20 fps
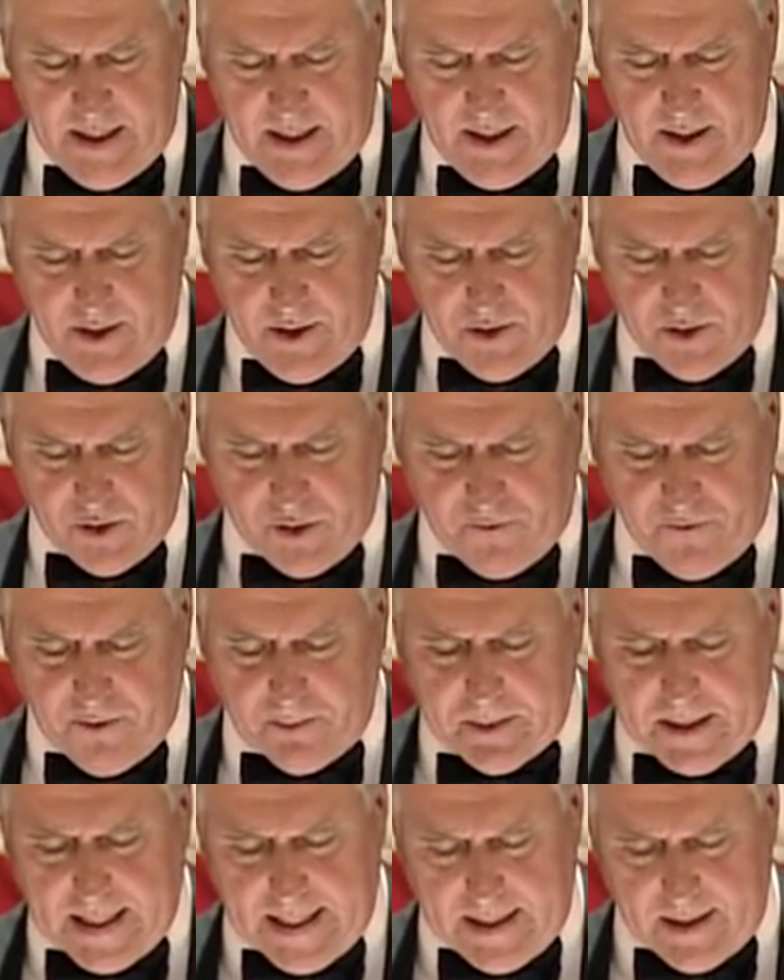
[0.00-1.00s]
Years
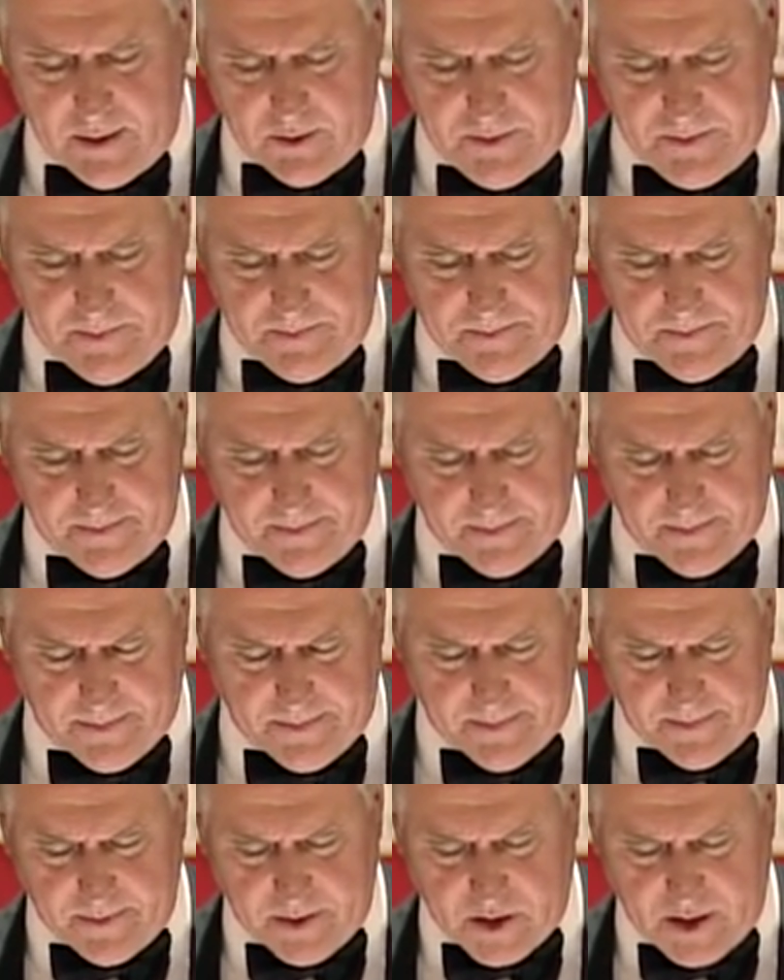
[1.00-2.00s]
from now,
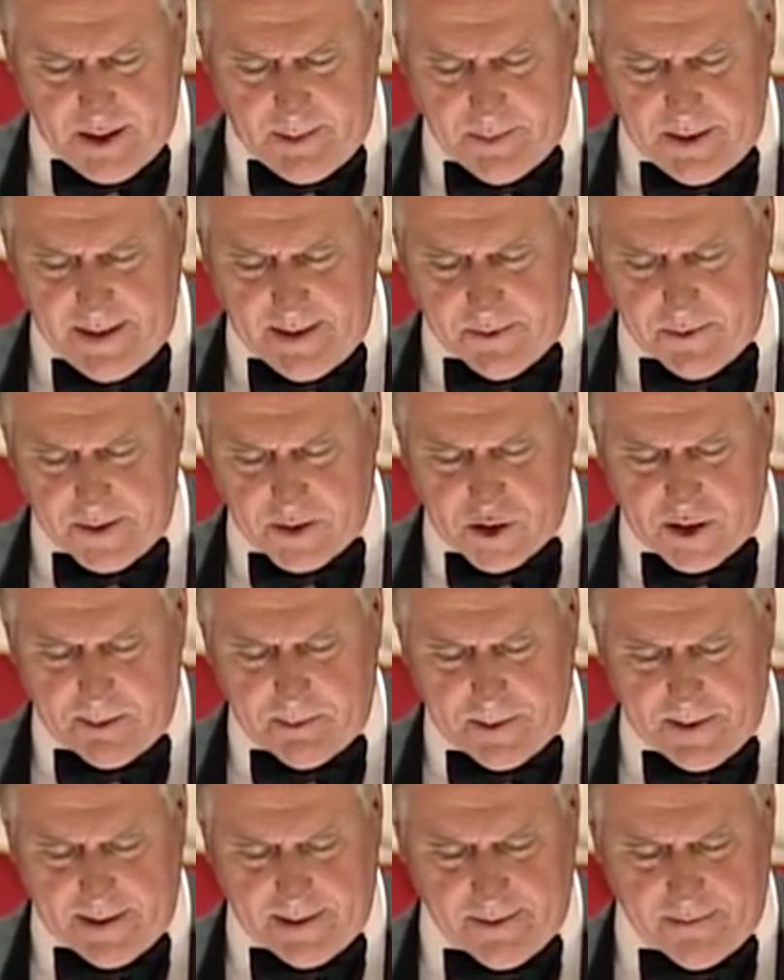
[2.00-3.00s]
some young
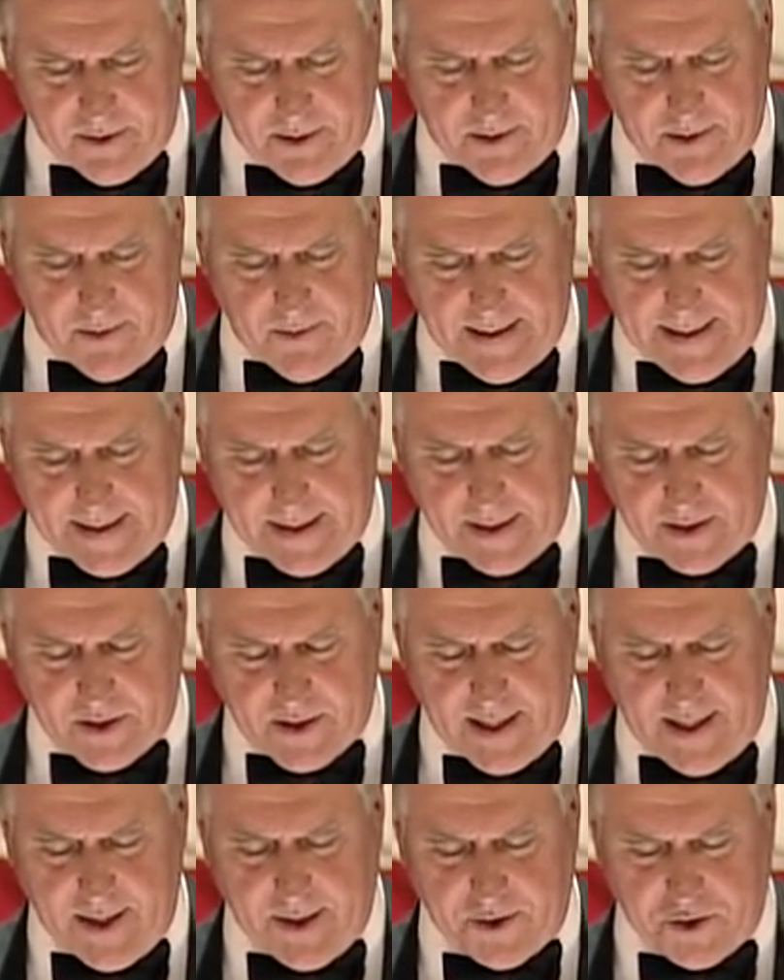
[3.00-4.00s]
recipient of the Nowacki
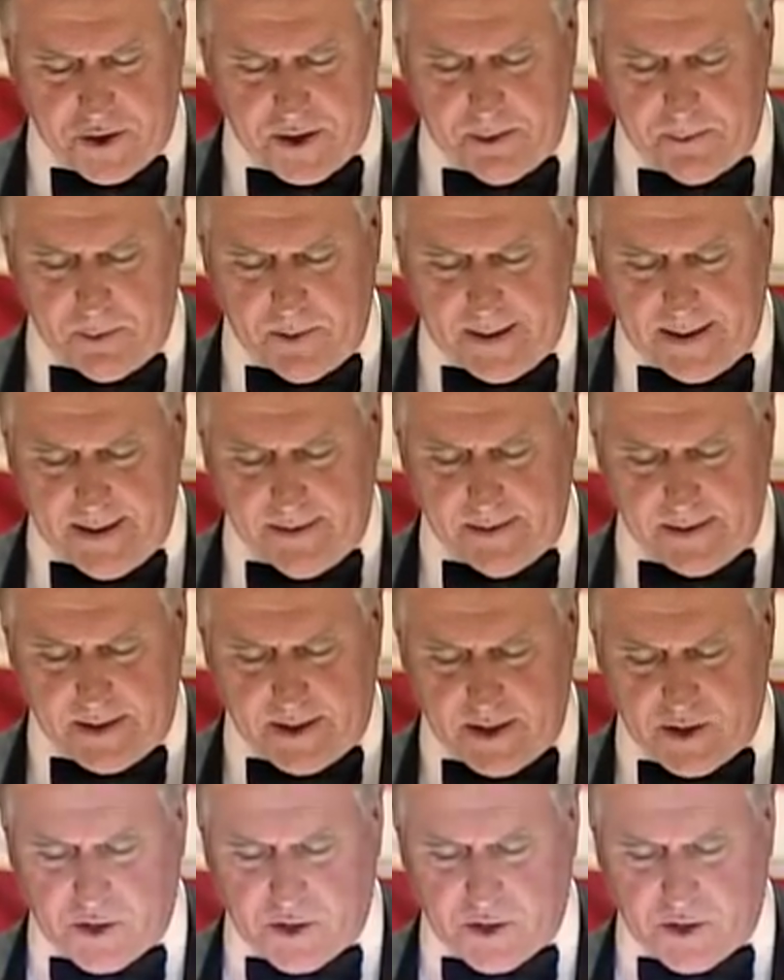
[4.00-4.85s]
Scholarship will hear a